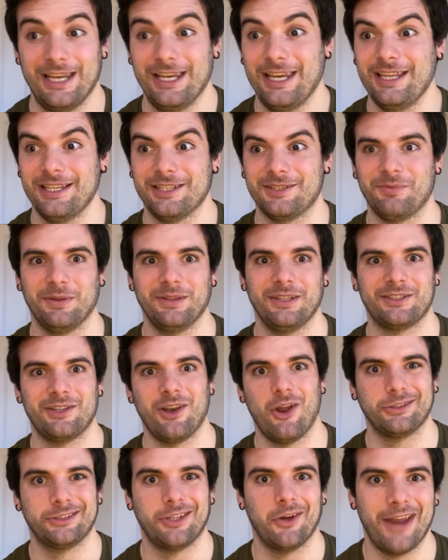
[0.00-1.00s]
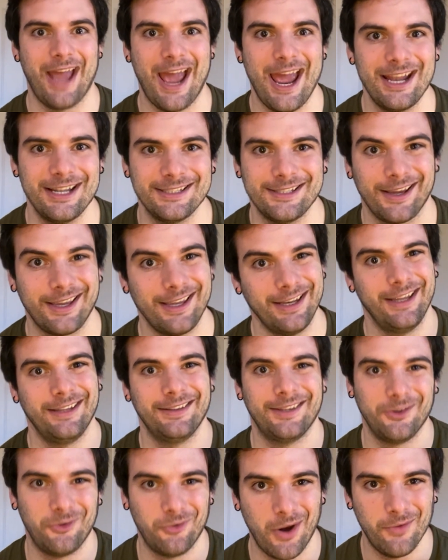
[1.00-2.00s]
At least when this lockdown ends, I can
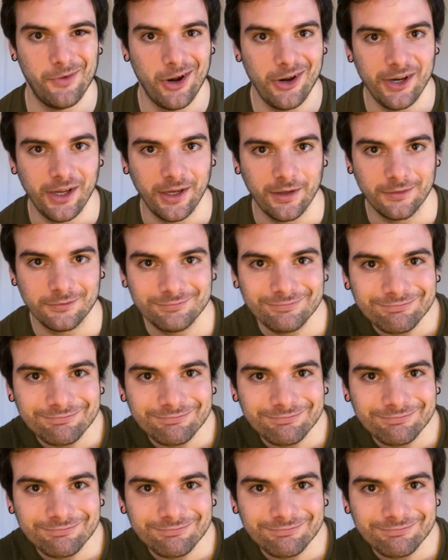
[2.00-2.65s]
hit the ground running.